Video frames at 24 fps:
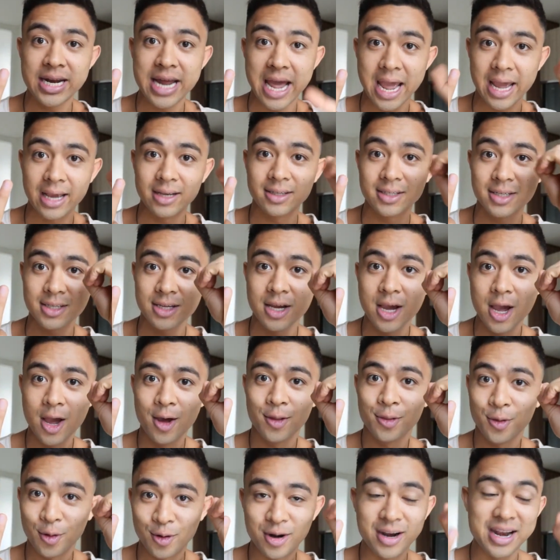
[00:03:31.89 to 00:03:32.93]
days
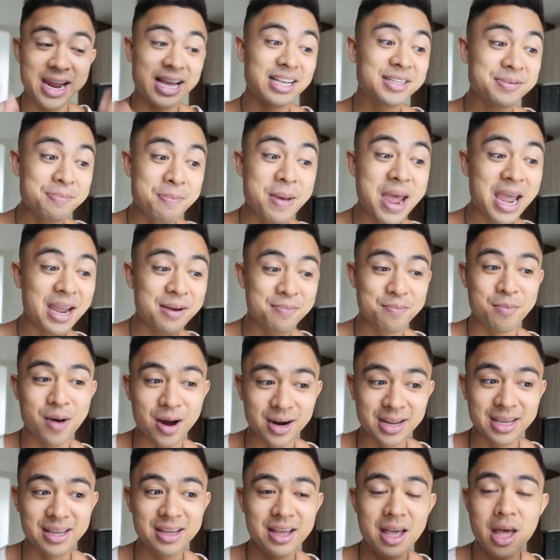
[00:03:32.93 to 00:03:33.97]
made
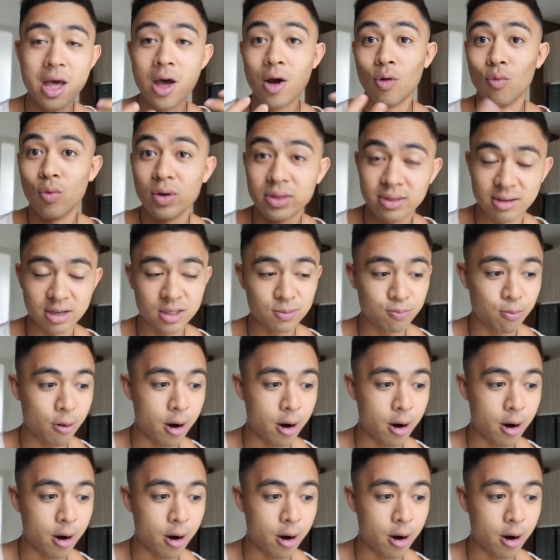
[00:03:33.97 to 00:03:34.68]
money with this